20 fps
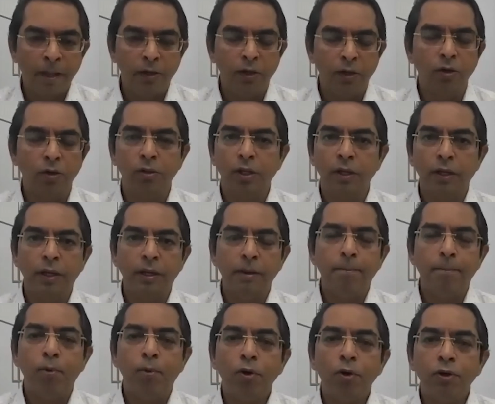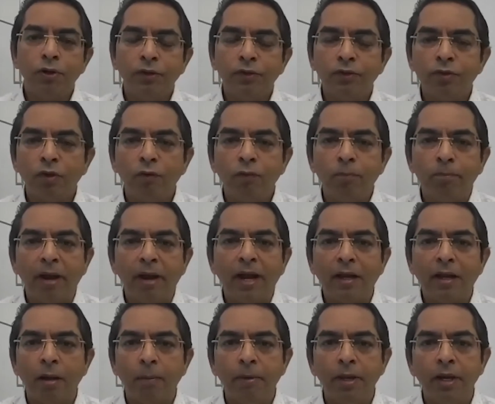the importance of
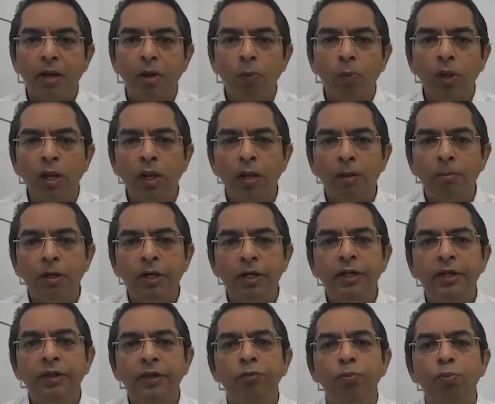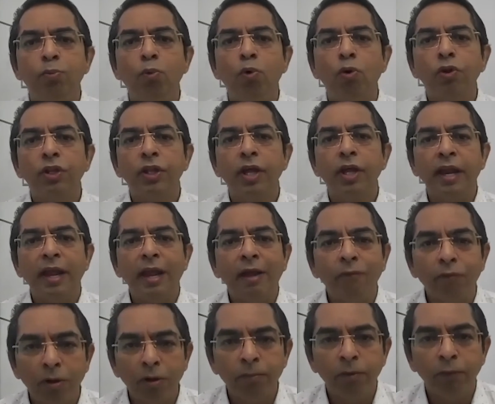backup and availability is more than
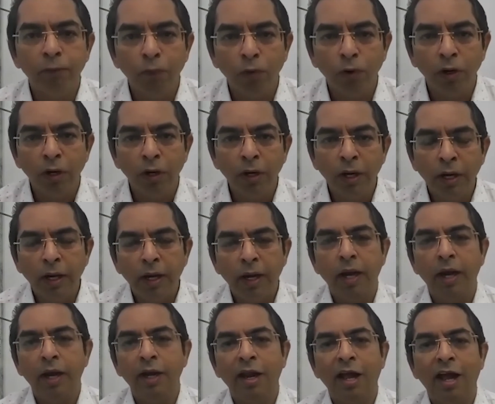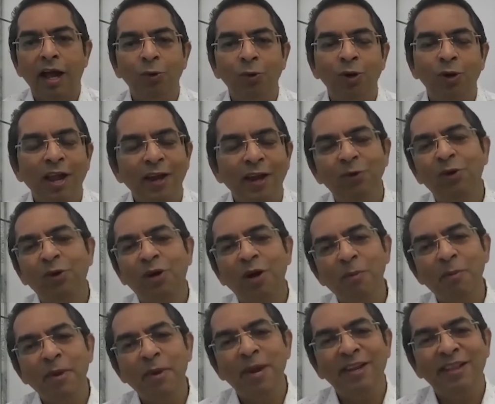ever before. And I would like to
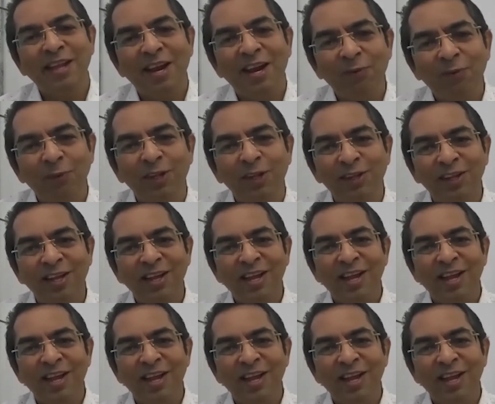compare that with,